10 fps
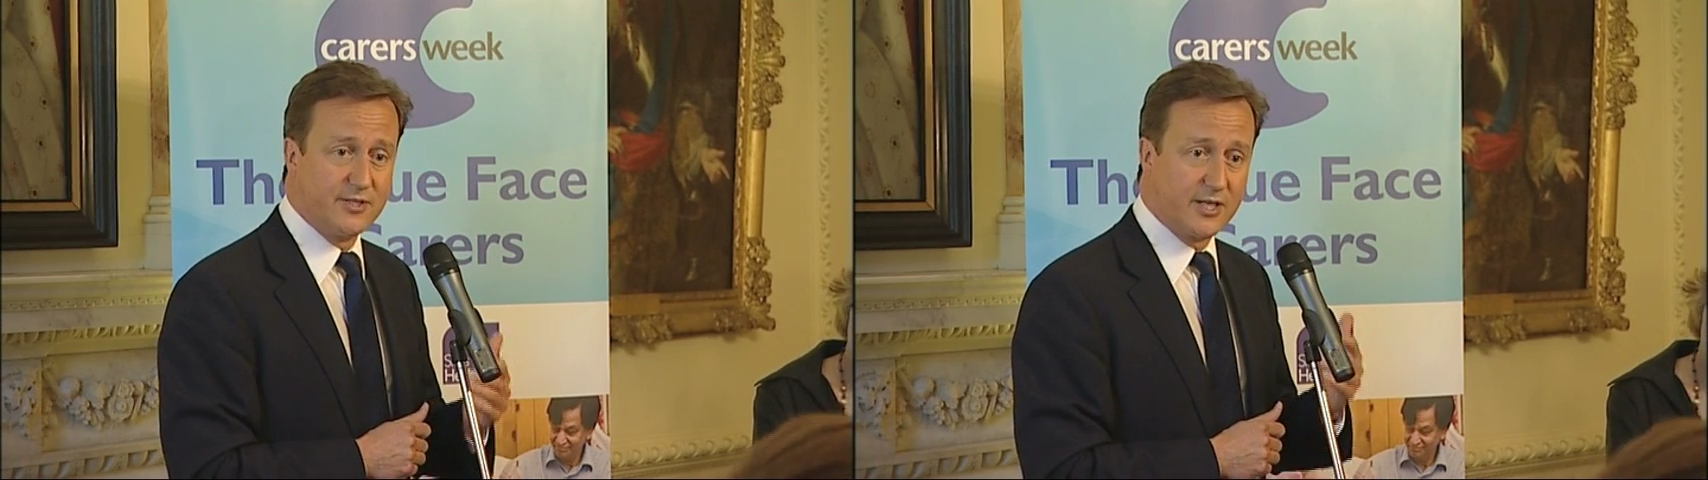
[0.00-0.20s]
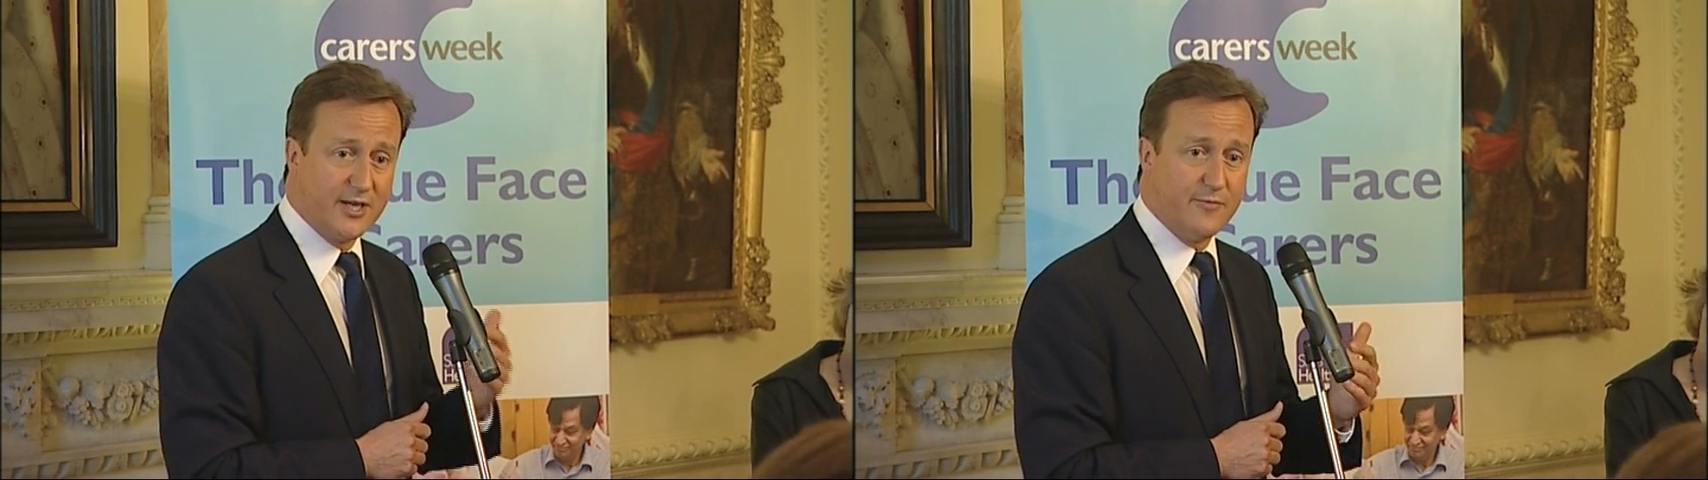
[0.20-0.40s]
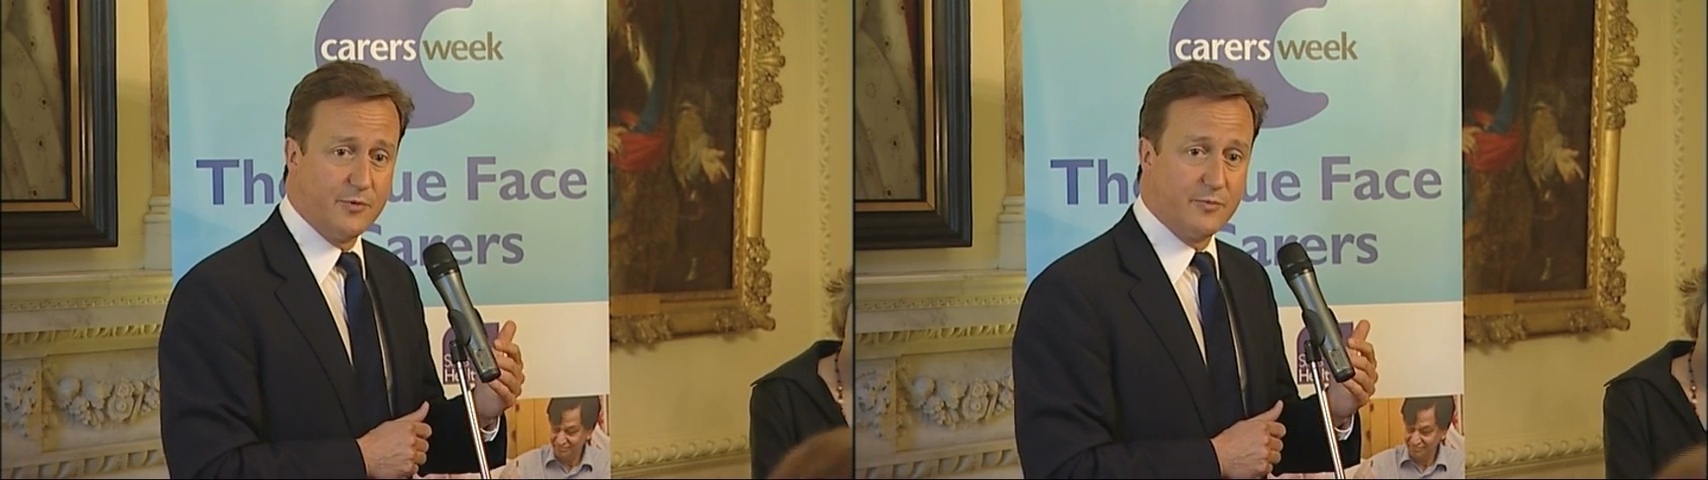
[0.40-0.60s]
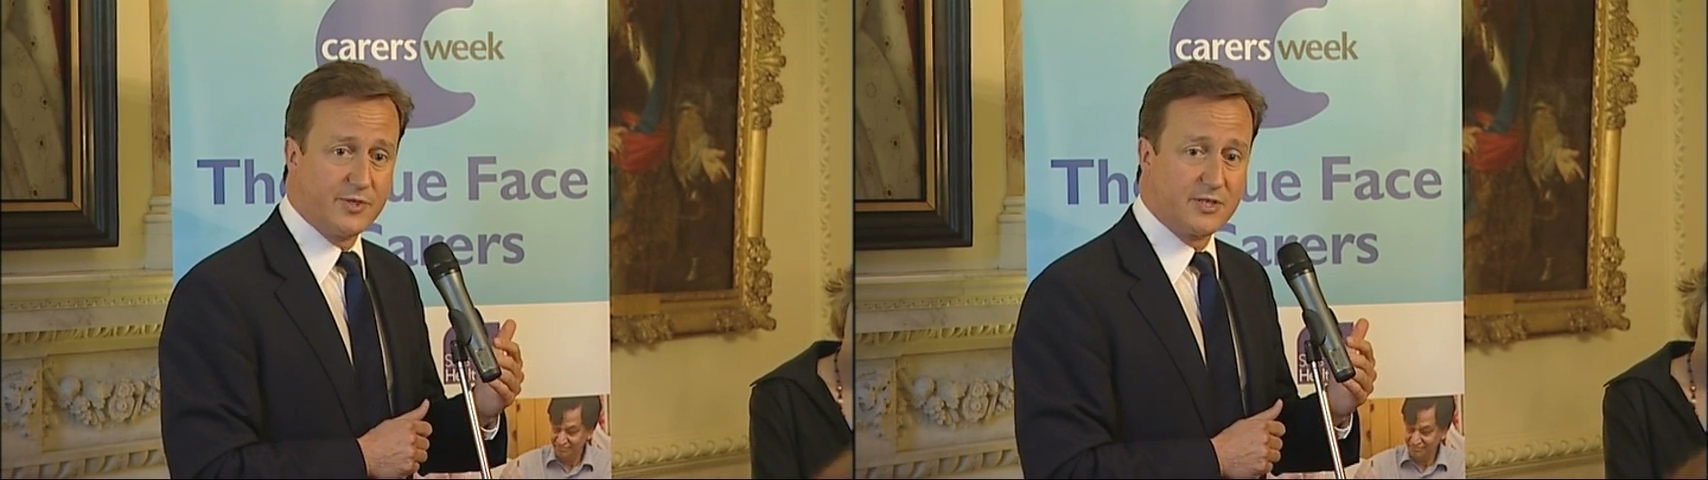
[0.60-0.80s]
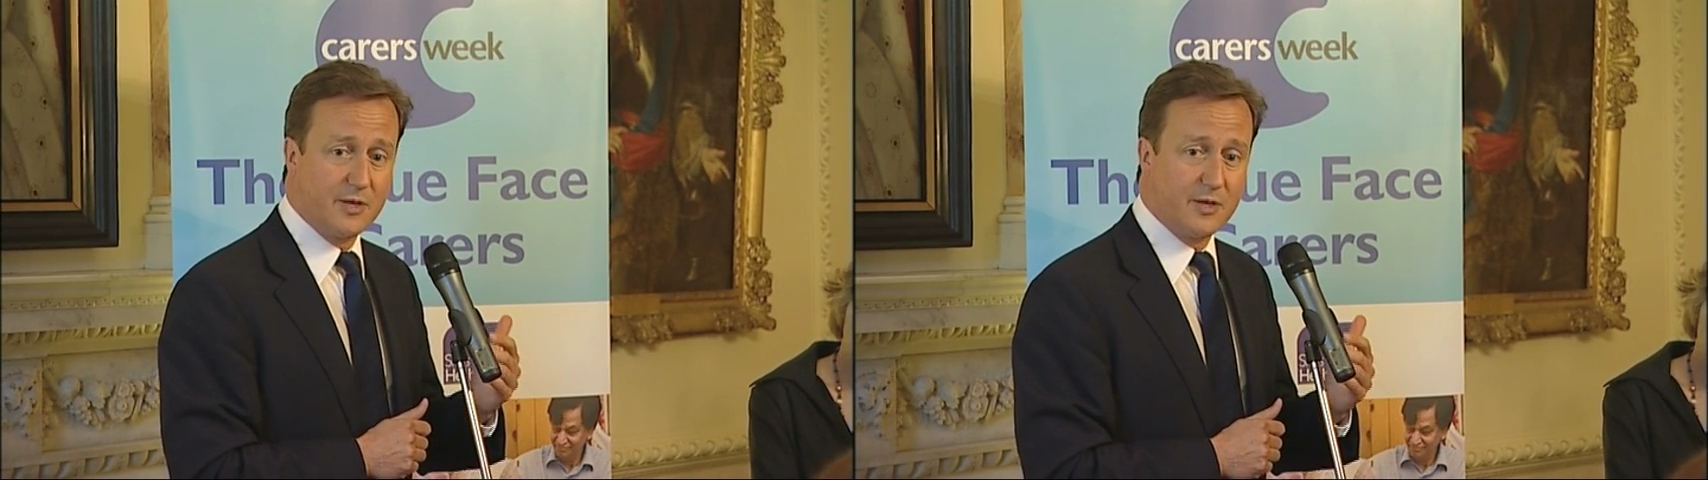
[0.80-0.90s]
The government must